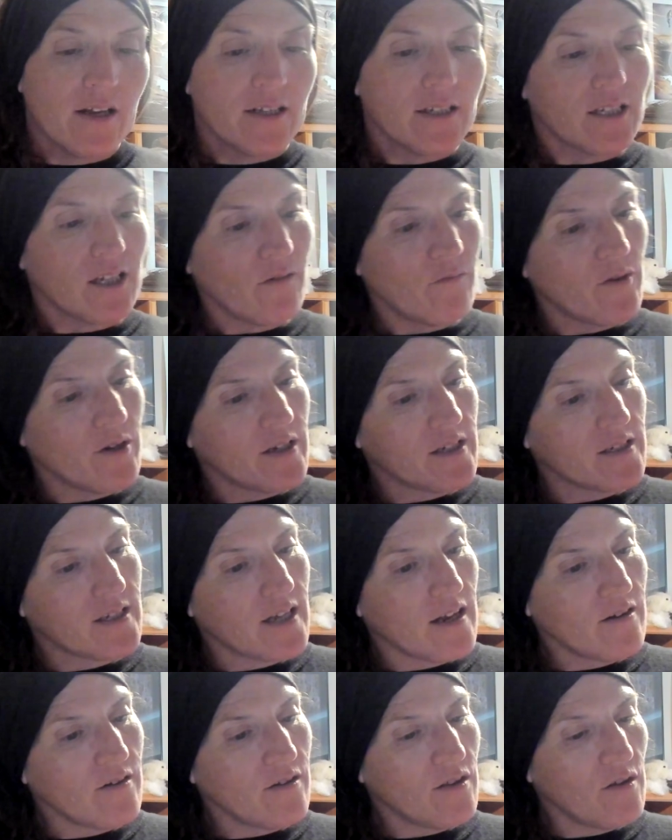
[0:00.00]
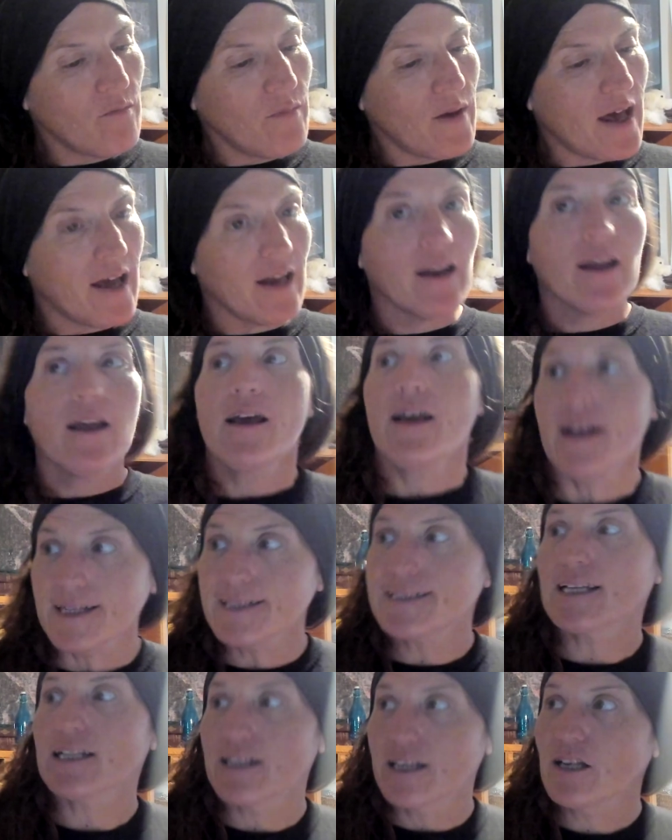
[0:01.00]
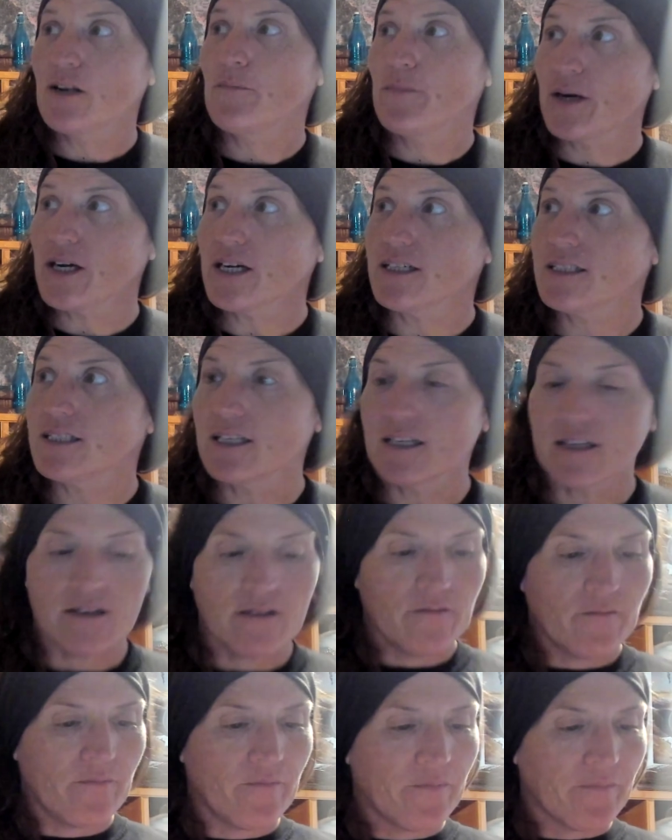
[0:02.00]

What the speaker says: Someone is under the bed. It's a little person.